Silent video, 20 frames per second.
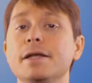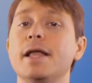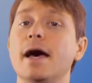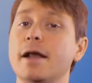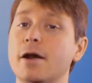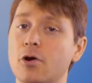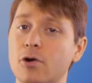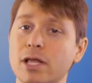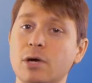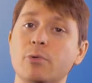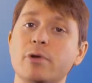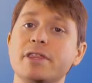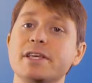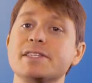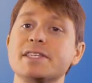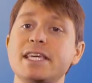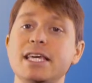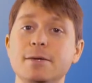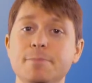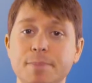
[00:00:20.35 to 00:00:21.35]
Not only will
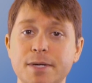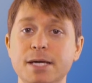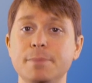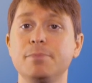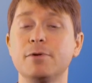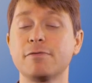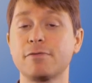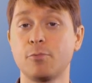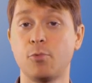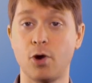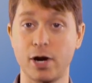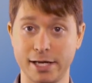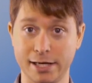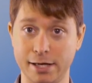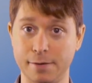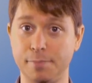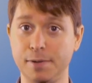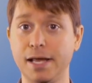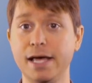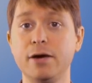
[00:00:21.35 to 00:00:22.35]
this keep people from wanting
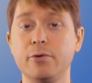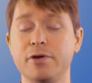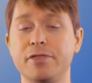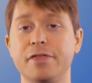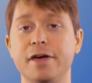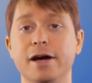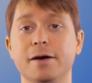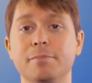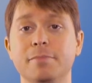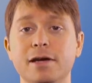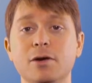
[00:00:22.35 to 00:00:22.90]
to play with them,